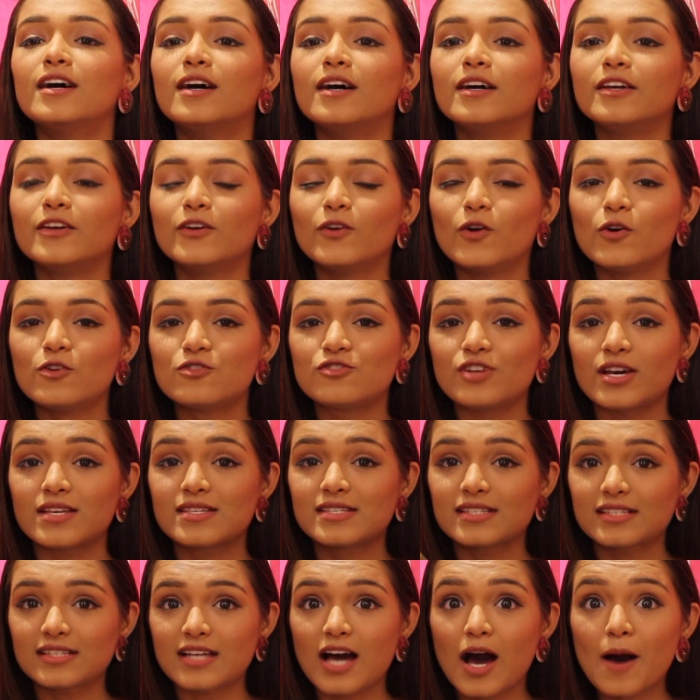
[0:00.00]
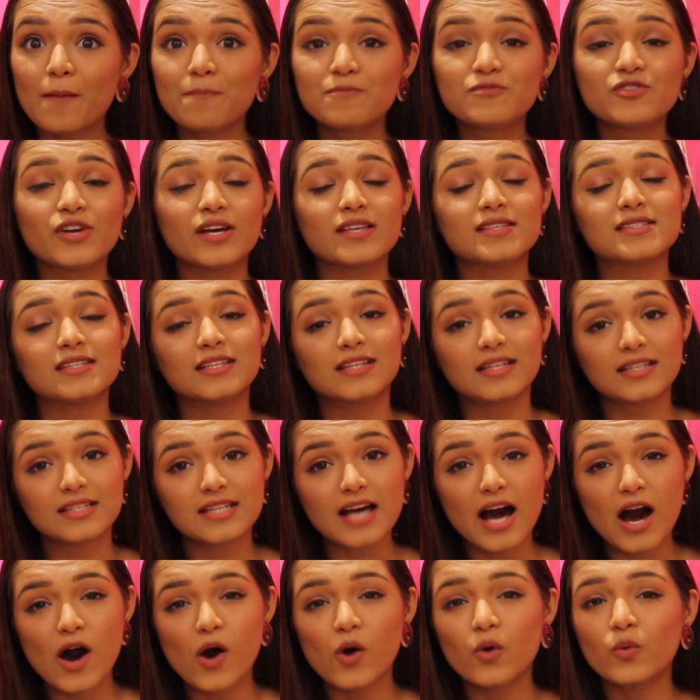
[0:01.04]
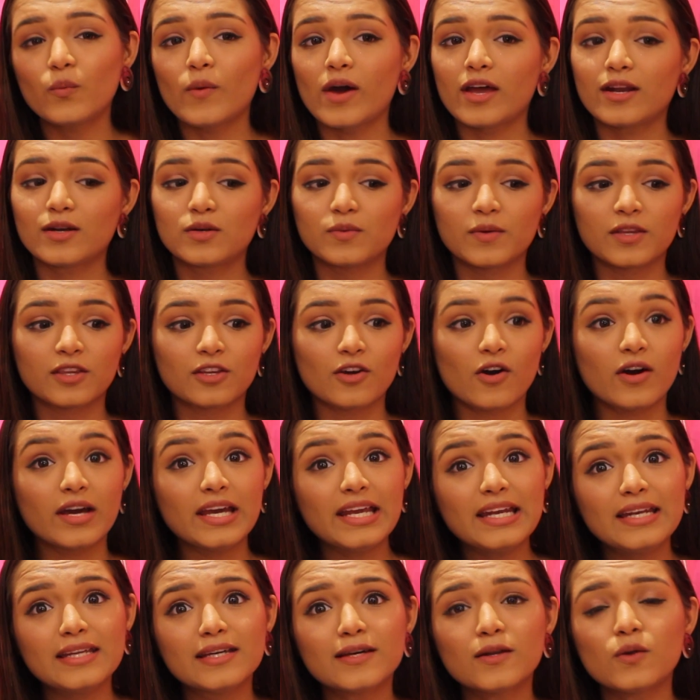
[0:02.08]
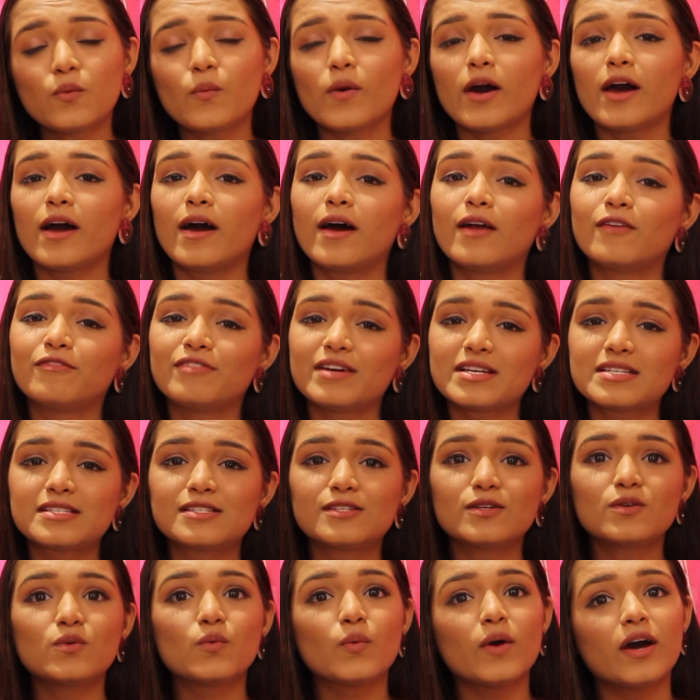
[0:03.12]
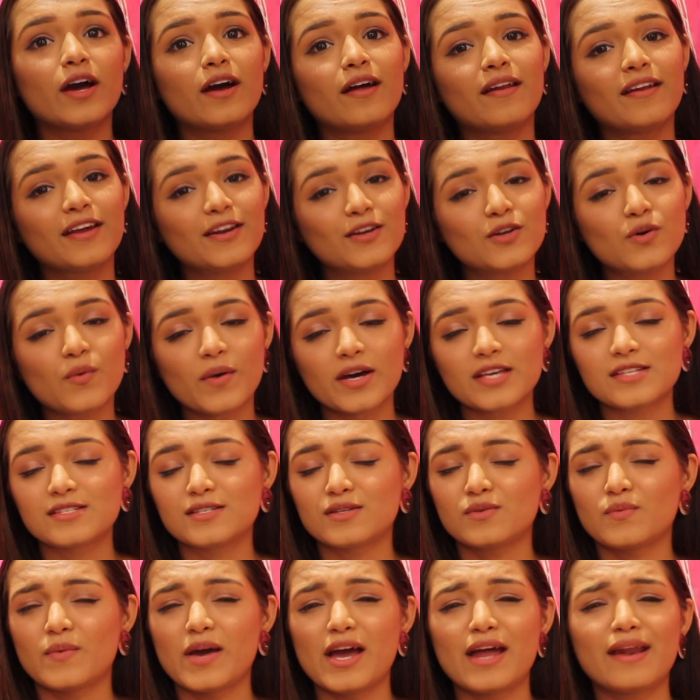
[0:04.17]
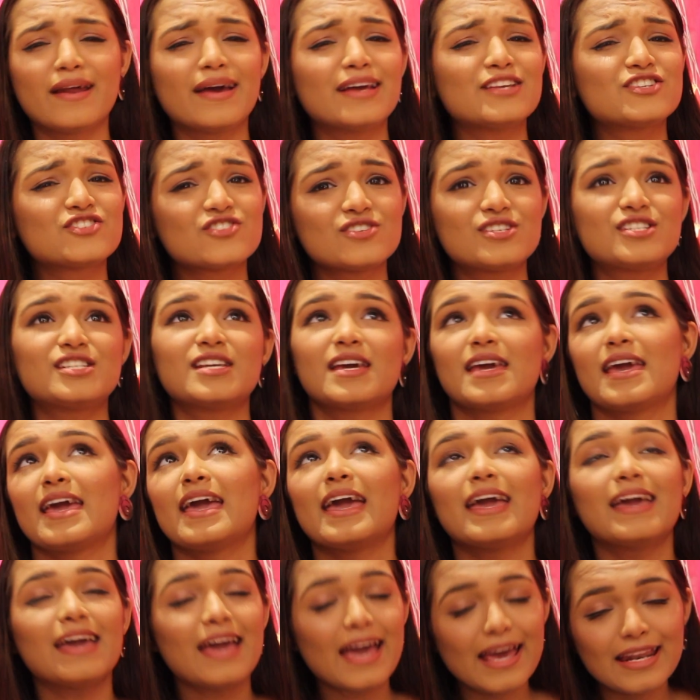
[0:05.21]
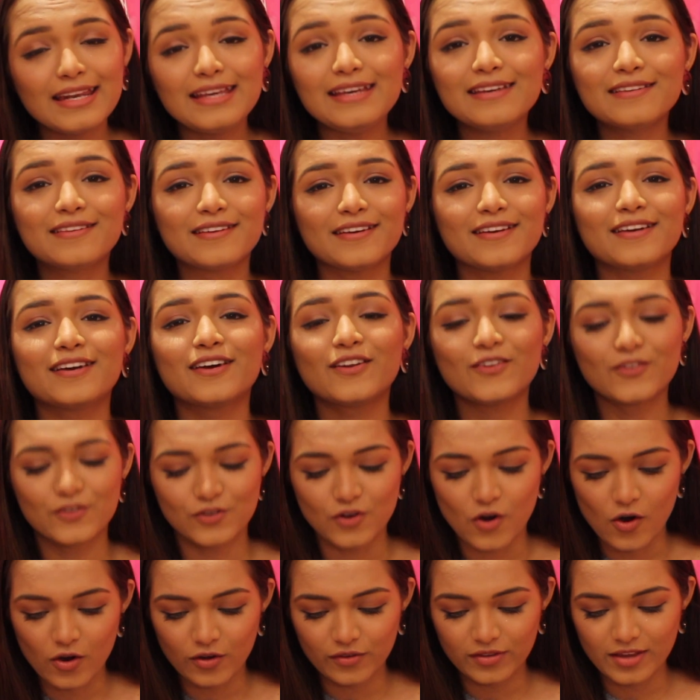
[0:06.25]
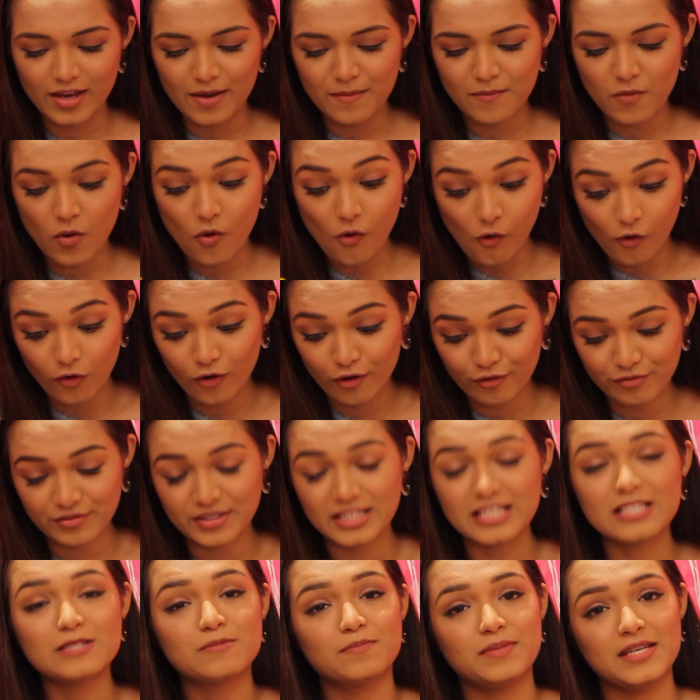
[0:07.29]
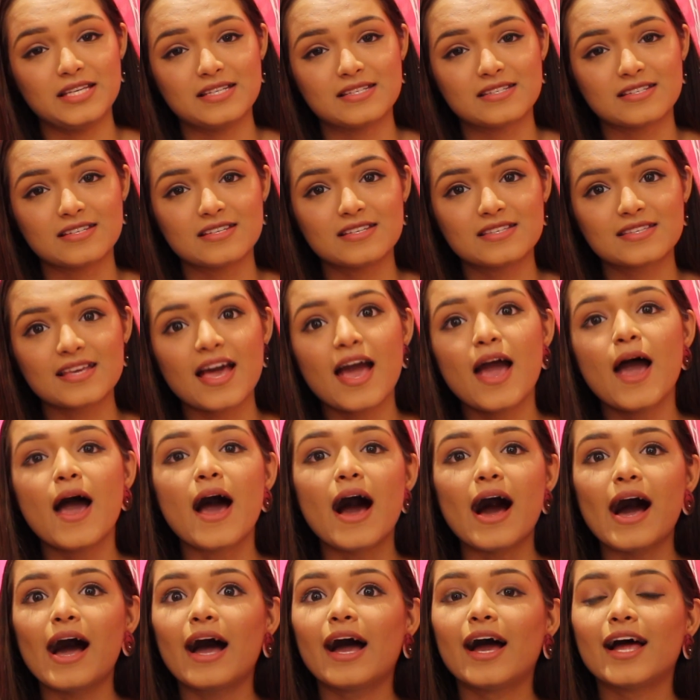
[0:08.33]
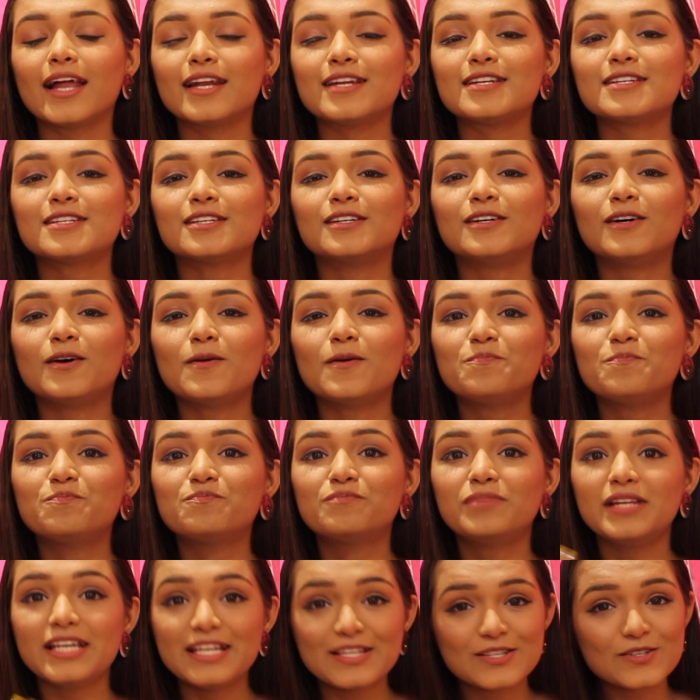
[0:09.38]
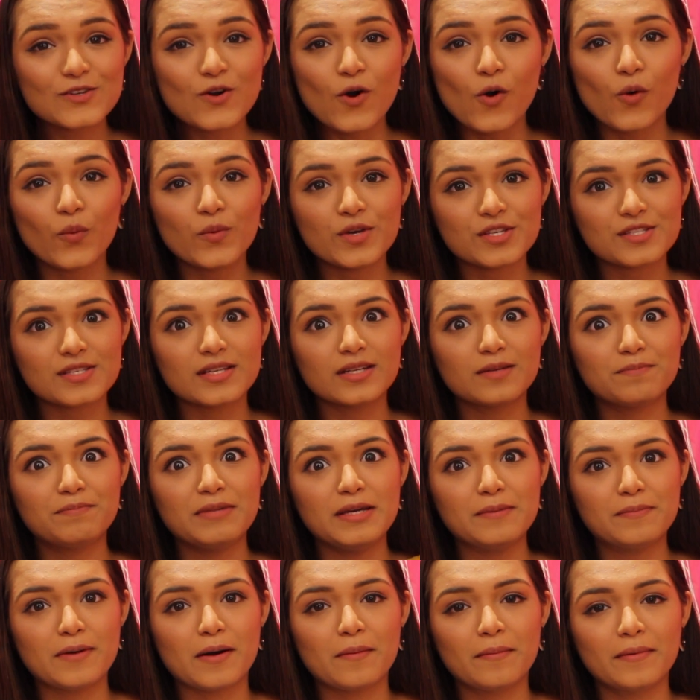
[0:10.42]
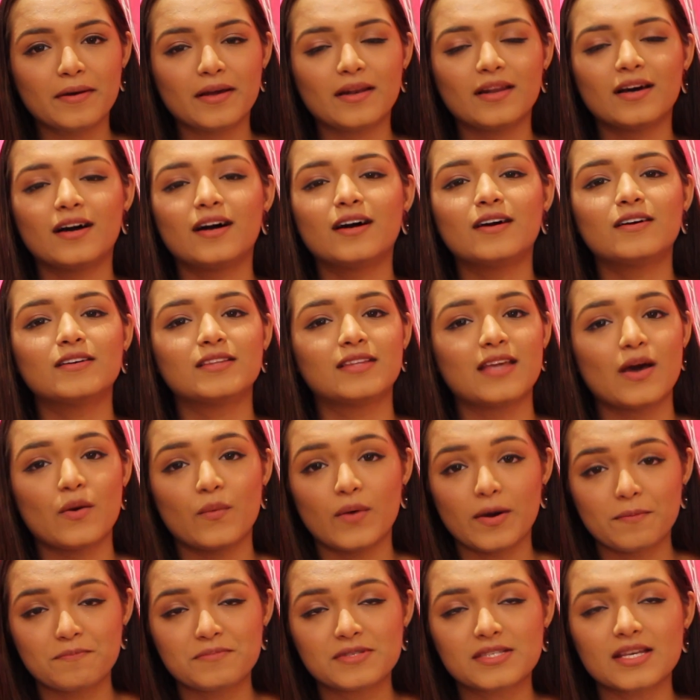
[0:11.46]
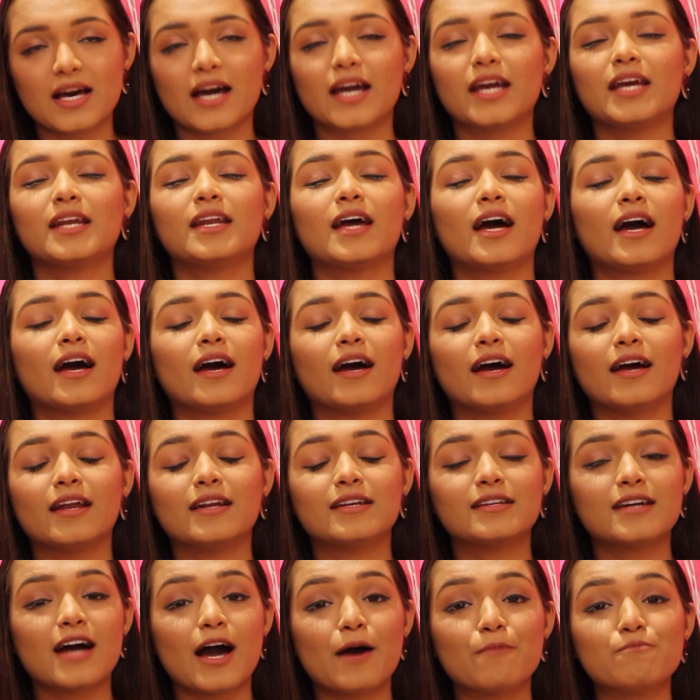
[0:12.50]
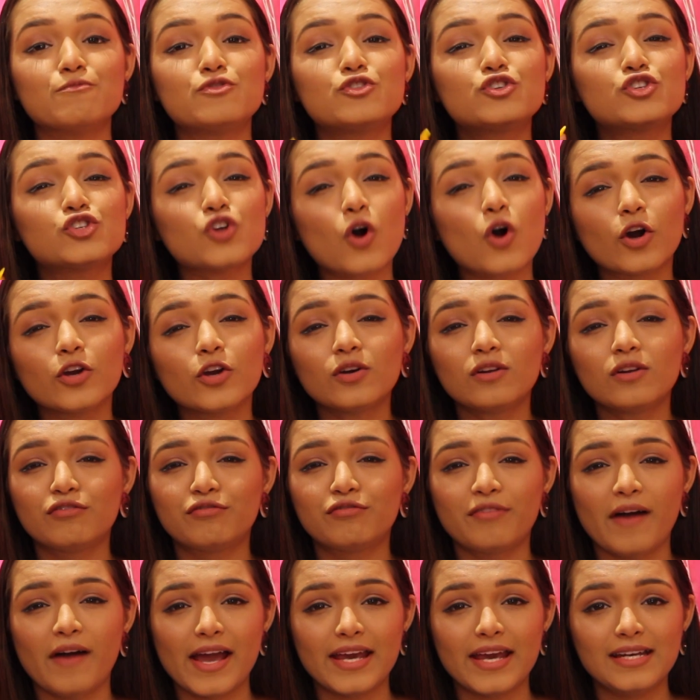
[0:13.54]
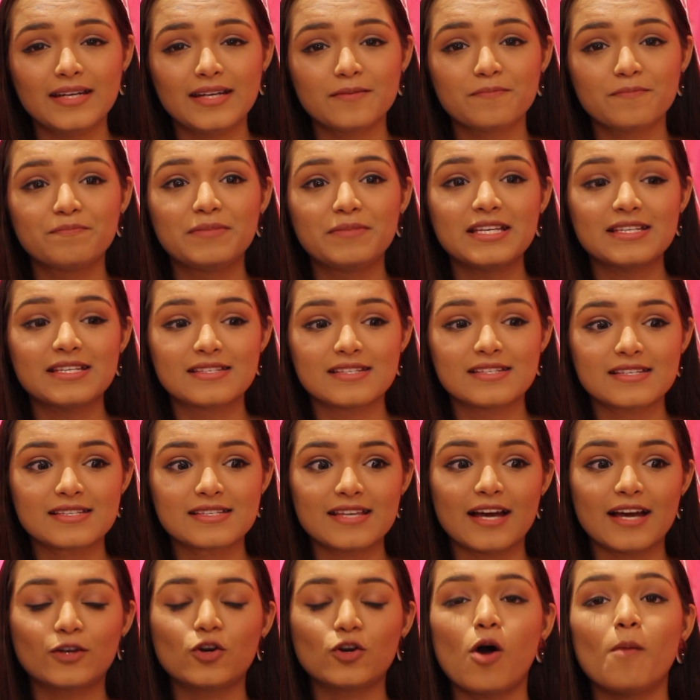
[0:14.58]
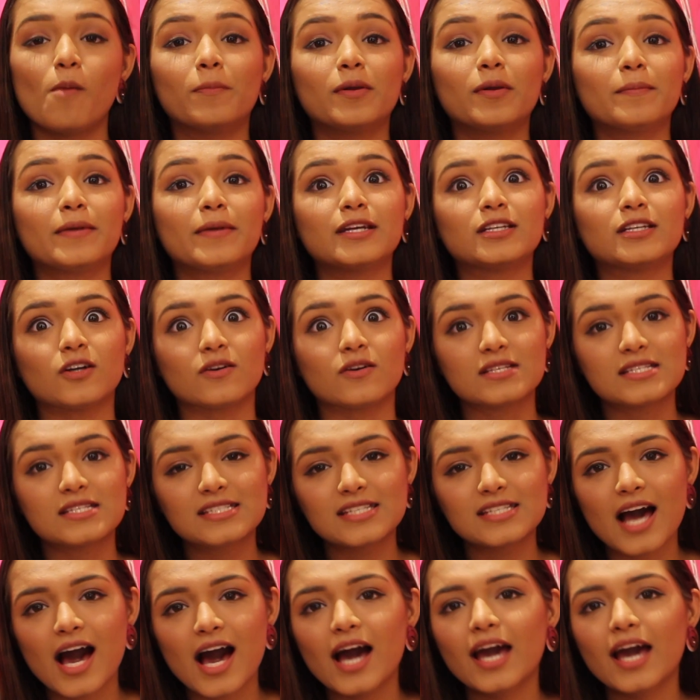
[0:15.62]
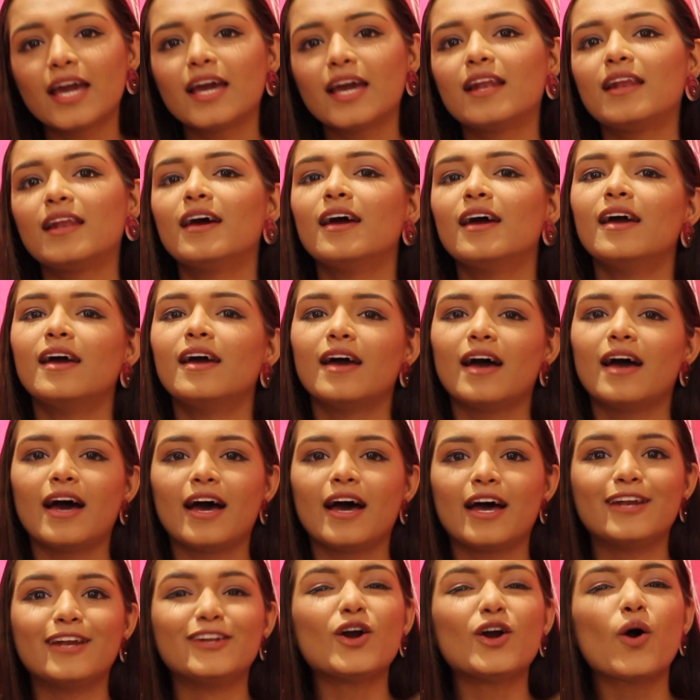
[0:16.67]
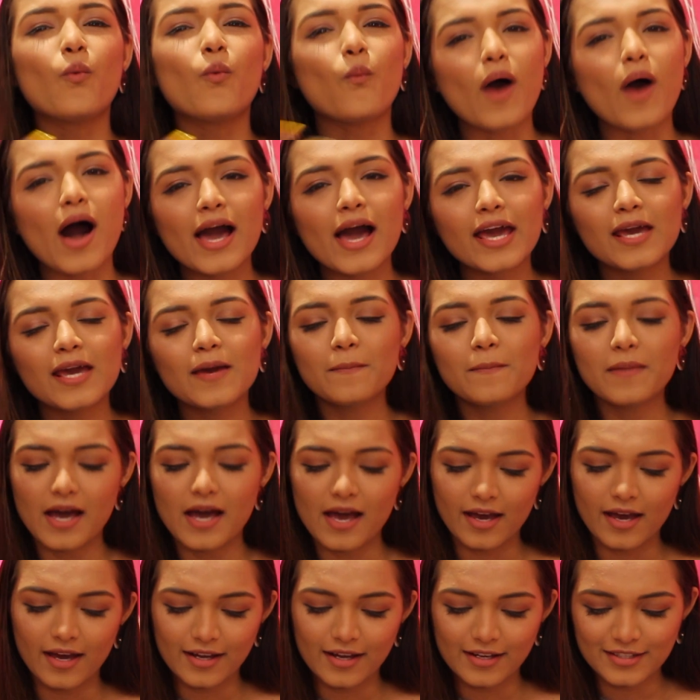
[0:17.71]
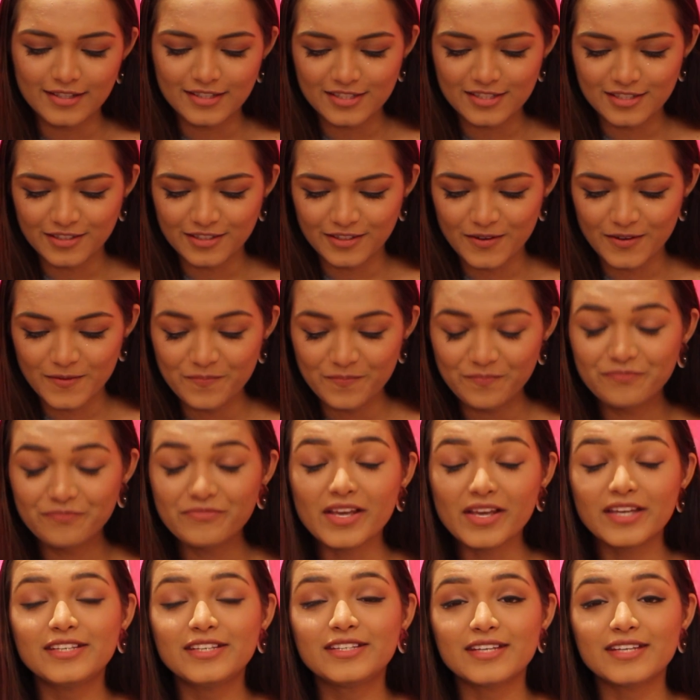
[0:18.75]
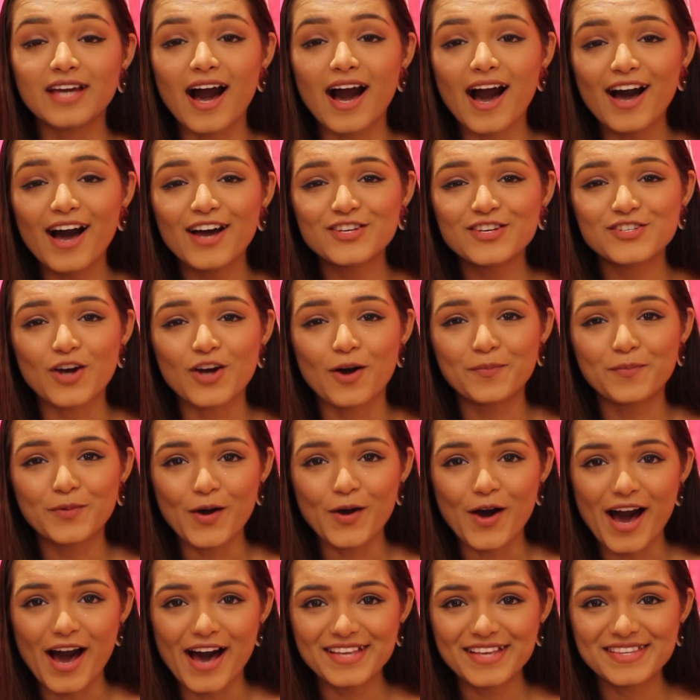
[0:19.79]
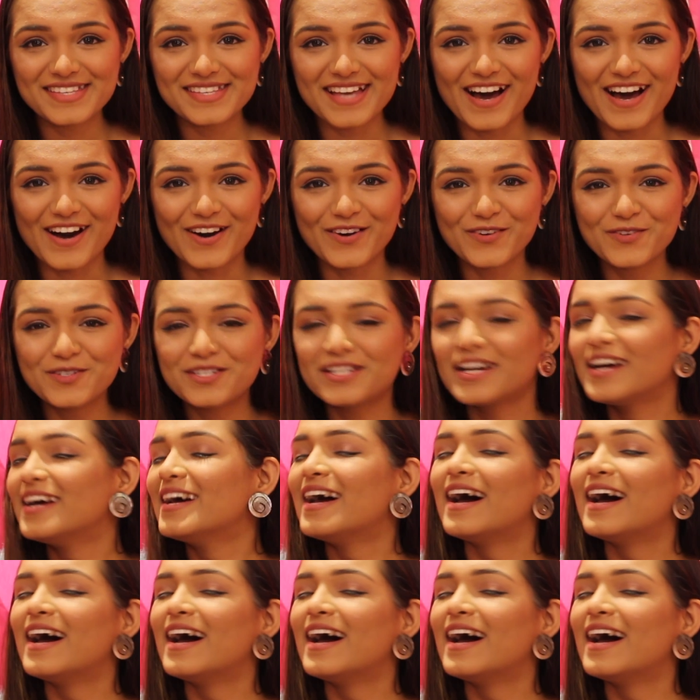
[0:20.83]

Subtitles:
you know, dress it up, dress it down, wear it with your Indian wear, Western wear, Indo-Western wear, just anything, and rock them, all of these pieces. And please go visit Pipa Bella, their website, and I'm sure you'll find pieces that complement your style and your vibe. And yeah, shop your hearts out,